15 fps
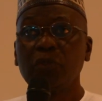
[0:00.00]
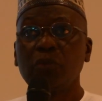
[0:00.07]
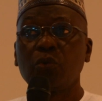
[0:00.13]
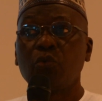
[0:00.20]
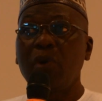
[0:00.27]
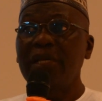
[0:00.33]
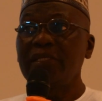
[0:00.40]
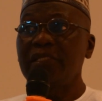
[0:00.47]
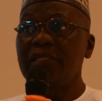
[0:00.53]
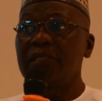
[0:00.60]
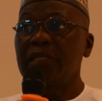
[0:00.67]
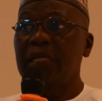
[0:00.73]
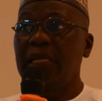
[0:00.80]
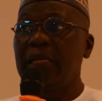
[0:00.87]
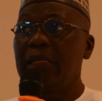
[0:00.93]
once
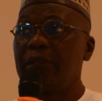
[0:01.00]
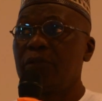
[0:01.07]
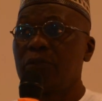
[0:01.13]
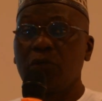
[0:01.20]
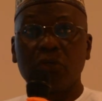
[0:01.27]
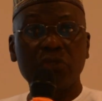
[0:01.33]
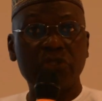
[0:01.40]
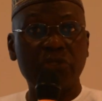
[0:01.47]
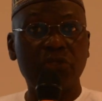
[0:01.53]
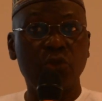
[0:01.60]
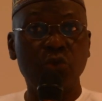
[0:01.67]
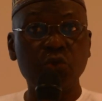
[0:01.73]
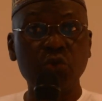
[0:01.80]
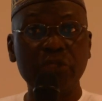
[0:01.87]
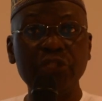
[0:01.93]
those
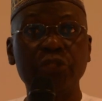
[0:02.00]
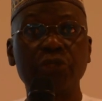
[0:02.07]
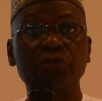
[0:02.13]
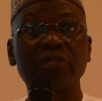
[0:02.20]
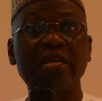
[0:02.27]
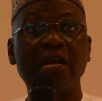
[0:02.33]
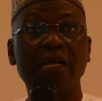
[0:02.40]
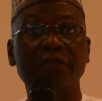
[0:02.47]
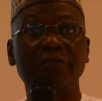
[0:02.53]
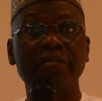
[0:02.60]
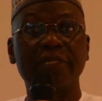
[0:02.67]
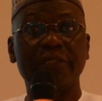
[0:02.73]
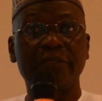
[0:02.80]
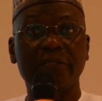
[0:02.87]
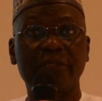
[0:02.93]
two issues are
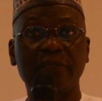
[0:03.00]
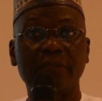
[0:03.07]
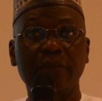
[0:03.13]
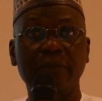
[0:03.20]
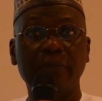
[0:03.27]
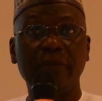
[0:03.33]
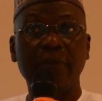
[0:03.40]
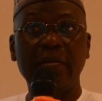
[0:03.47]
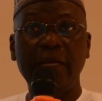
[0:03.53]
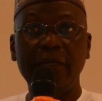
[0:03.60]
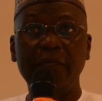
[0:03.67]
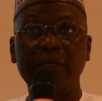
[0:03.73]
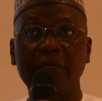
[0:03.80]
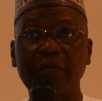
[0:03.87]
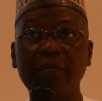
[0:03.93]
addressed
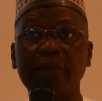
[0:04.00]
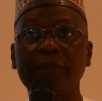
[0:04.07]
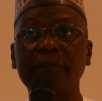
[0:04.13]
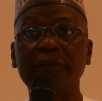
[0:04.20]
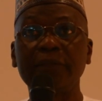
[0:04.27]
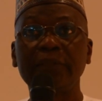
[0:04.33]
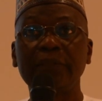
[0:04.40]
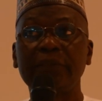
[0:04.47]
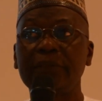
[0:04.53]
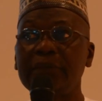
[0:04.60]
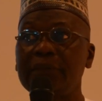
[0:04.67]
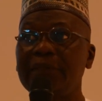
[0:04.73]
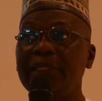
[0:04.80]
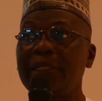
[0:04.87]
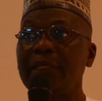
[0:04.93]
legally,
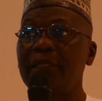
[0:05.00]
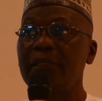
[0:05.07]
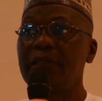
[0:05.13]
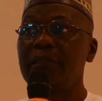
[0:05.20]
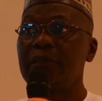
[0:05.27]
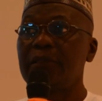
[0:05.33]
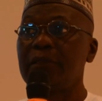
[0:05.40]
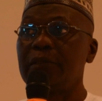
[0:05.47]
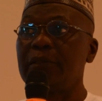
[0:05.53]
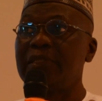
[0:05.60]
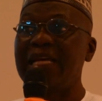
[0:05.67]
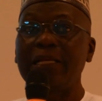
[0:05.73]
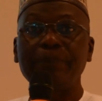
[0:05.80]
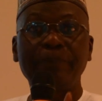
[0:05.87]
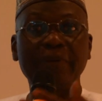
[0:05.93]
then
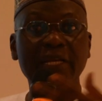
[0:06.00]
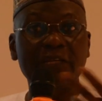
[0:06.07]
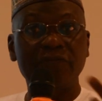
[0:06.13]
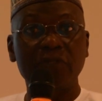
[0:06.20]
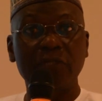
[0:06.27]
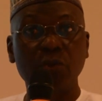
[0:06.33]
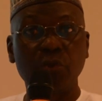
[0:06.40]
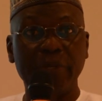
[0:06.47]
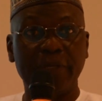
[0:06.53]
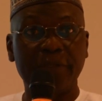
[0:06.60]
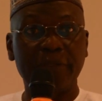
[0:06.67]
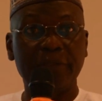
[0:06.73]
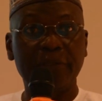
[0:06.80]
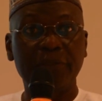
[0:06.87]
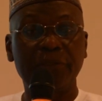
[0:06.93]
that paves the
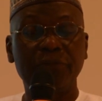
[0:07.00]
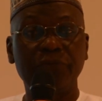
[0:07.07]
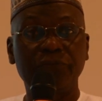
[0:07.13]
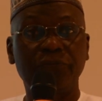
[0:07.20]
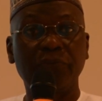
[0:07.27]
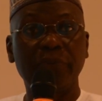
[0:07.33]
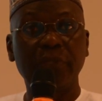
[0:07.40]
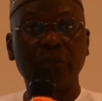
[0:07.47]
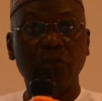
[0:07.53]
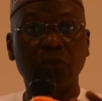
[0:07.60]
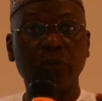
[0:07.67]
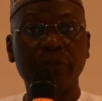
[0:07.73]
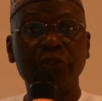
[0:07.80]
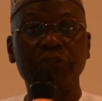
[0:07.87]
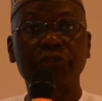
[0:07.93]
way for the
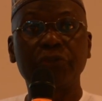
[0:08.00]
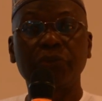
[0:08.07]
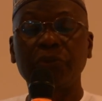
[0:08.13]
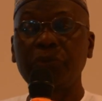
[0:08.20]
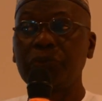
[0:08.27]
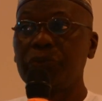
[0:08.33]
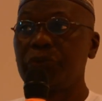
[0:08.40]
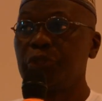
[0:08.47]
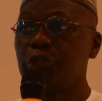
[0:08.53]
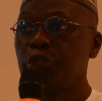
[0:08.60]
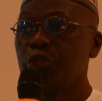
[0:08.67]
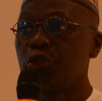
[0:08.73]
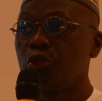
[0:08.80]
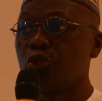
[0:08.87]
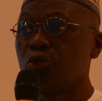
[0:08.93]
Commission
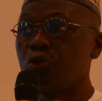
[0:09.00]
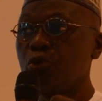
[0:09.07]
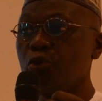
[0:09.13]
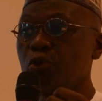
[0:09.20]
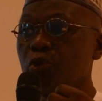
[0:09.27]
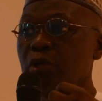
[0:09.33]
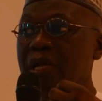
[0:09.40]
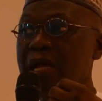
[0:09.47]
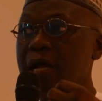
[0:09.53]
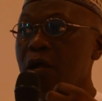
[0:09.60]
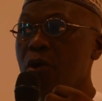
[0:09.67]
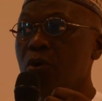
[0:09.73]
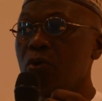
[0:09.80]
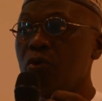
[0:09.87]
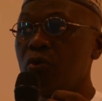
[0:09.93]
to
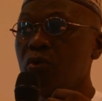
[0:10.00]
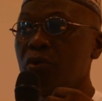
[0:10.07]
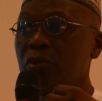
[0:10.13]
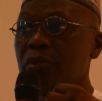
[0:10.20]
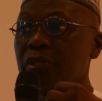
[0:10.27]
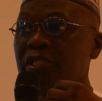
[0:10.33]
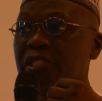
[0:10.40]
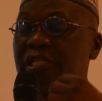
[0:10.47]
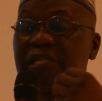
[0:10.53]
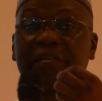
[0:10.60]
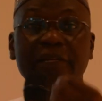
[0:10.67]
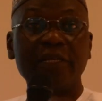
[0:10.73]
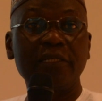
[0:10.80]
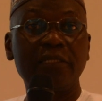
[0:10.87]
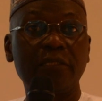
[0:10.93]
now
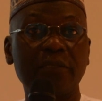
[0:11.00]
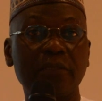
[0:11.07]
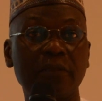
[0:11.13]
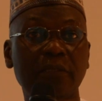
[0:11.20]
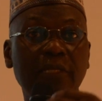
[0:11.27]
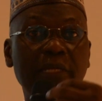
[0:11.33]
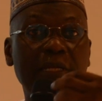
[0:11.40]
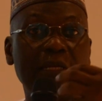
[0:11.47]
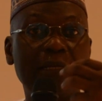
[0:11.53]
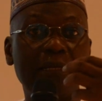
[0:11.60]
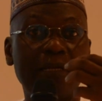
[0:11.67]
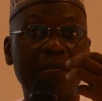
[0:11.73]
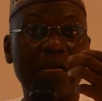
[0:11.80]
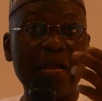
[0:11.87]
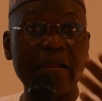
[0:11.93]
generate
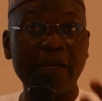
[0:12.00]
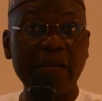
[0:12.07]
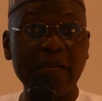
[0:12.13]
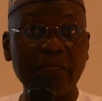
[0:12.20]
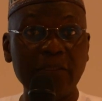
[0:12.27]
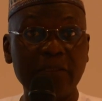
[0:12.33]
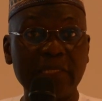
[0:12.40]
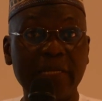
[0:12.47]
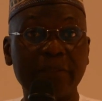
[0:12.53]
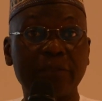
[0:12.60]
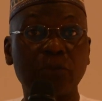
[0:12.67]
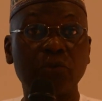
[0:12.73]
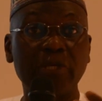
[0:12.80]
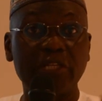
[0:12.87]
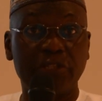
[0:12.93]
guidelines and
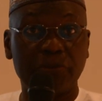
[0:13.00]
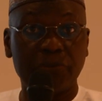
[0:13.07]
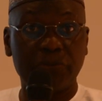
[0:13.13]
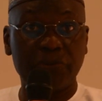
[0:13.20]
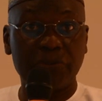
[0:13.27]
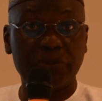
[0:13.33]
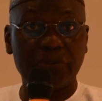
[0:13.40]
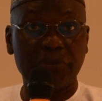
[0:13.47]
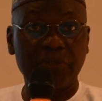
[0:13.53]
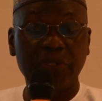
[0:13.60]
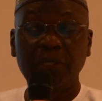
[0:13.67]
regulations